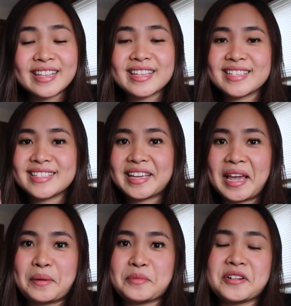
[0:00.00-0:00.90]
This is a
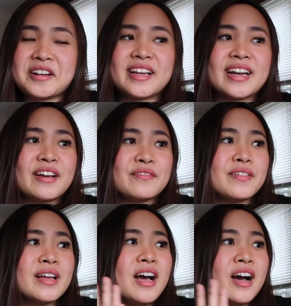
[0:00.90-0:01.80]
camera, and have
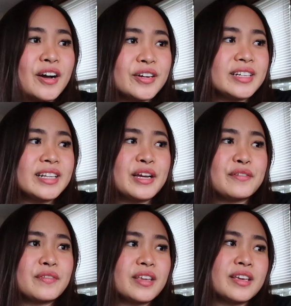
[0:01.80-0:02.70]
on the
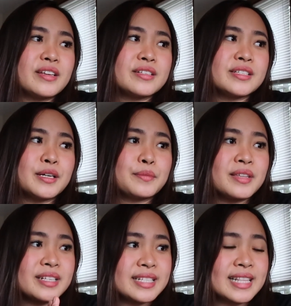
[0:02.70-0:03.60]
left is
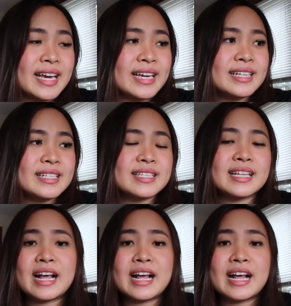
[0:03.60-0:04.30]
the slides that